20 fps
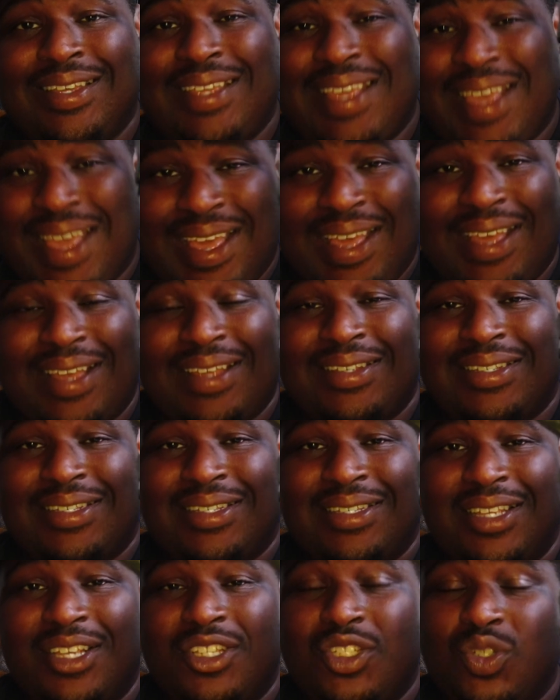in
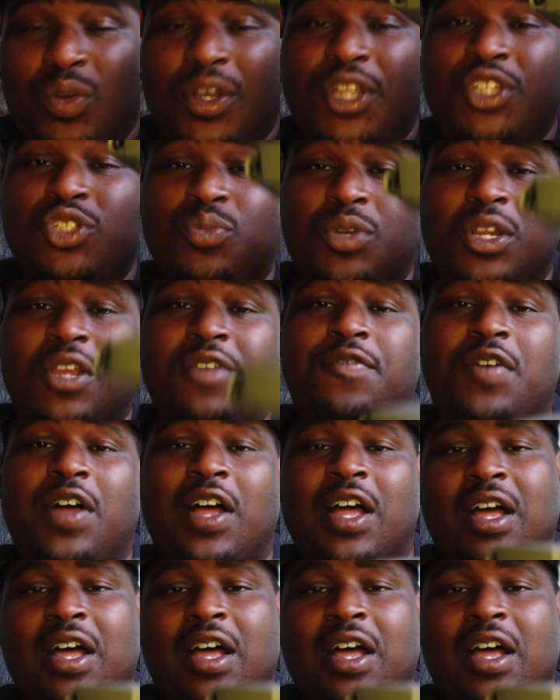2025,